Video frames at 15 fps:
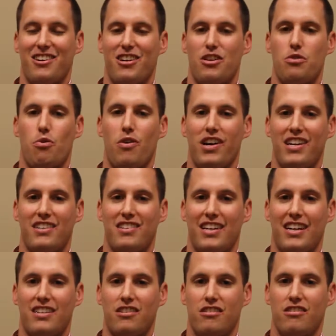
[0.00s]
on
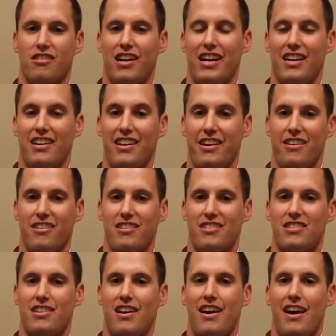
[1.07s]
26 great
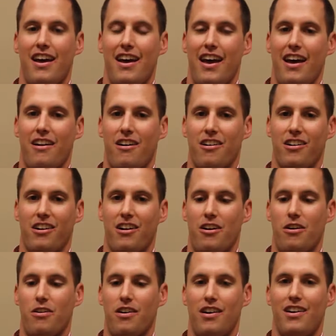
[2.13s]
years at
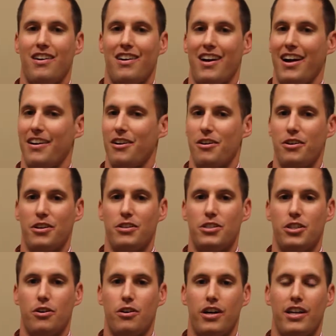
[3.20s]
Arco. I know you
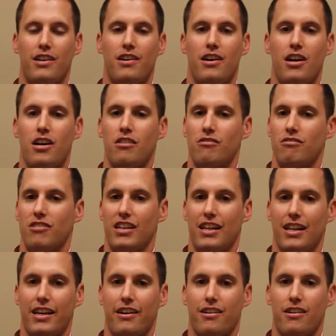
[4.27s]
joined
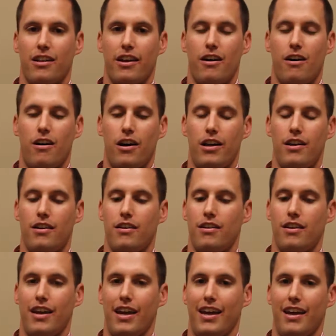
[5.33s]
really early on,
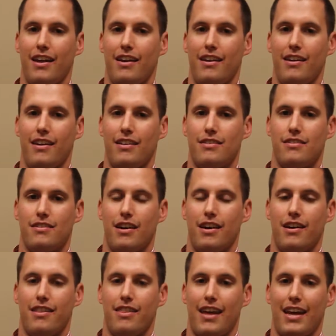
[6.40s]
and it's
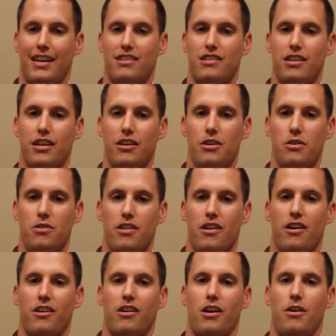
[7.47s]
uh, thanks to you that
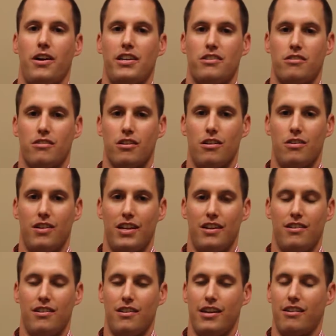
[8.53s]
ARCO has grown
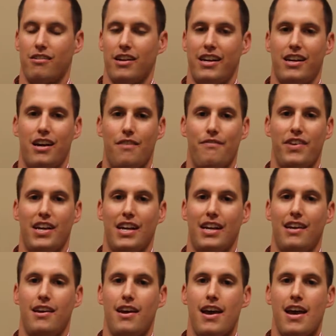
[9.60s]
into the great
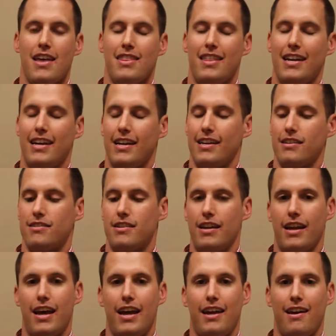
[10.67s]
company that it is
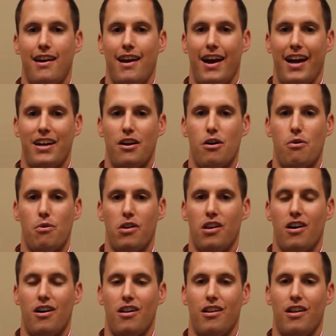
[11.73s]
today. I know we'll
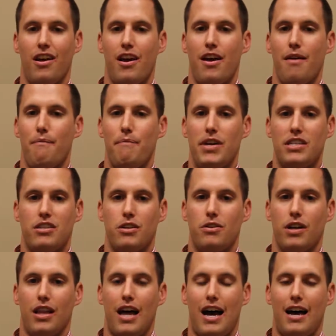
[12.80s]
all miss you
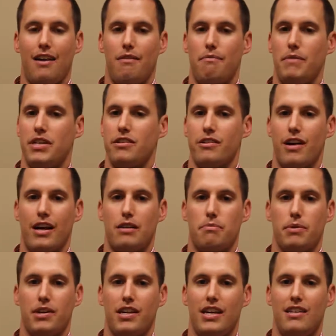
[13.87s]
a lot, miss your
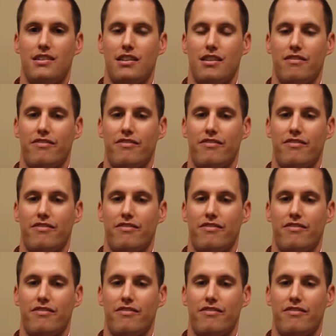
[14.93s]
expertise in the